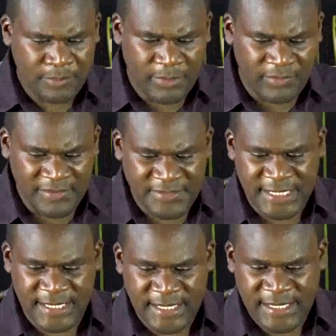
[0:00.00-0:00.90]

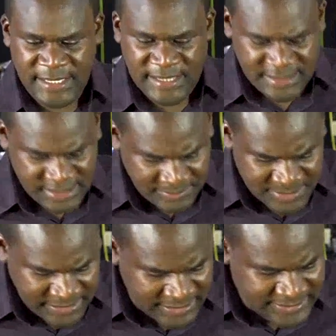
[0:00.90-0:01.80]
Proverbs
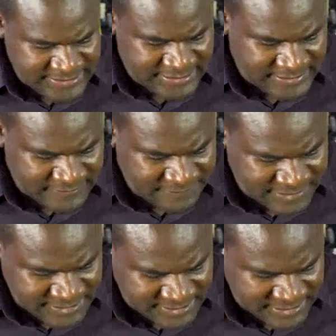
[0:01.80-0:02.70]
chapter 18,
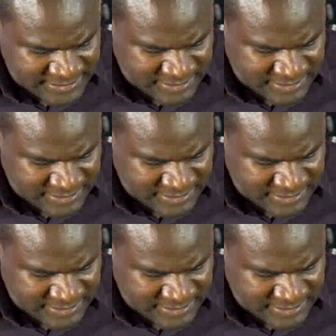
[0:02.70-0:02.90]
verse 10.